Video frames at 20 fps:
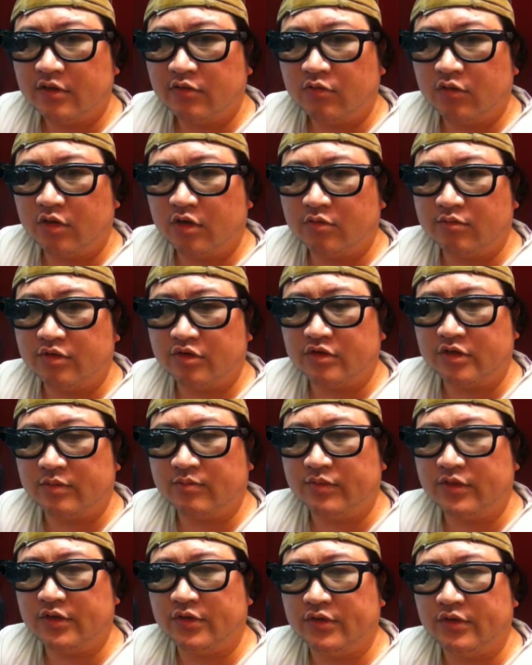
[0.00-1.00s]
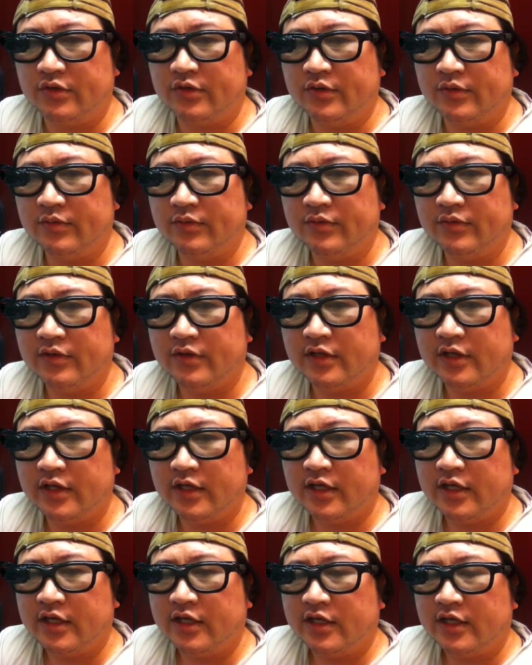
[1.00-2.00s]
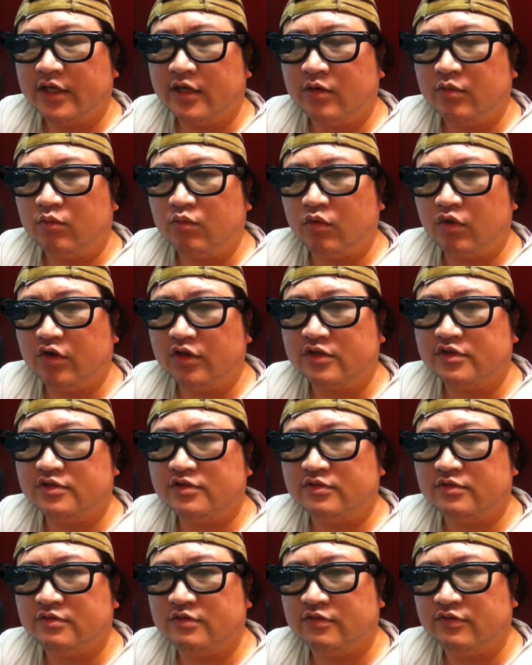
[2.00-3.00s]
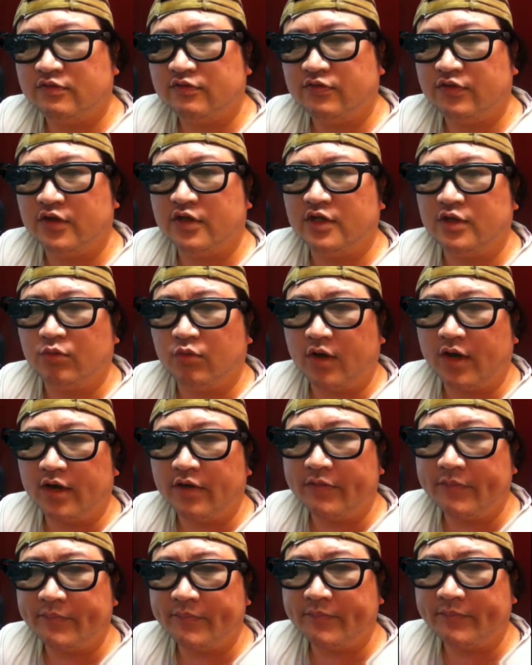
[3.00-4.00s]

wearable computer works fairly well